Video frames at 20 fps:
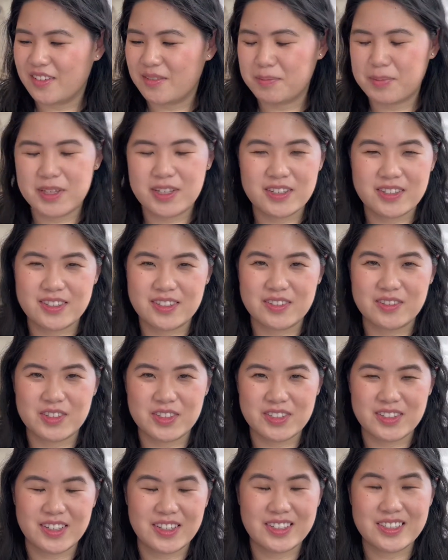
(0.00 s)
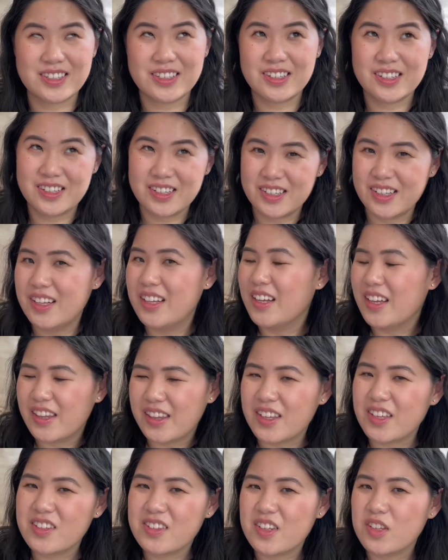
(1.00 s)
because it was like I
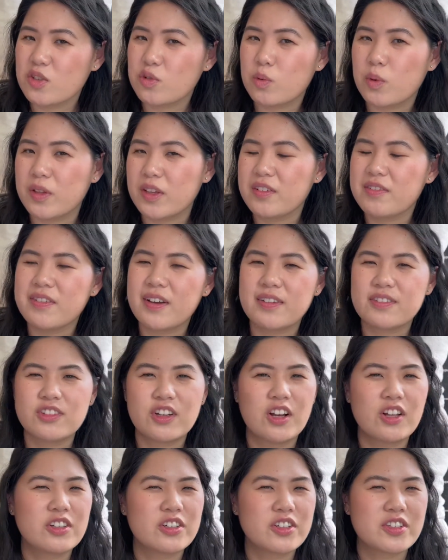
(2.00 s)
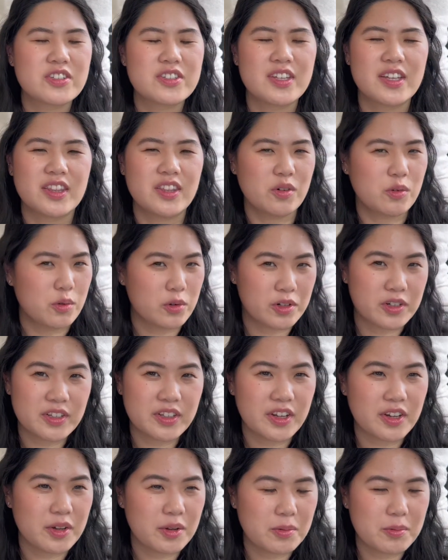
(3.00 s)
think it's like $25 and the
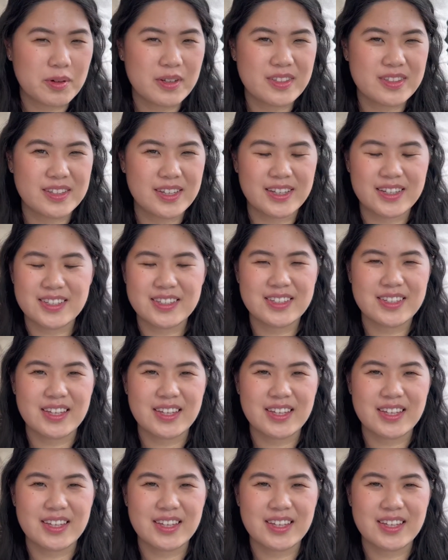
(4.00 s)
ordinary one's like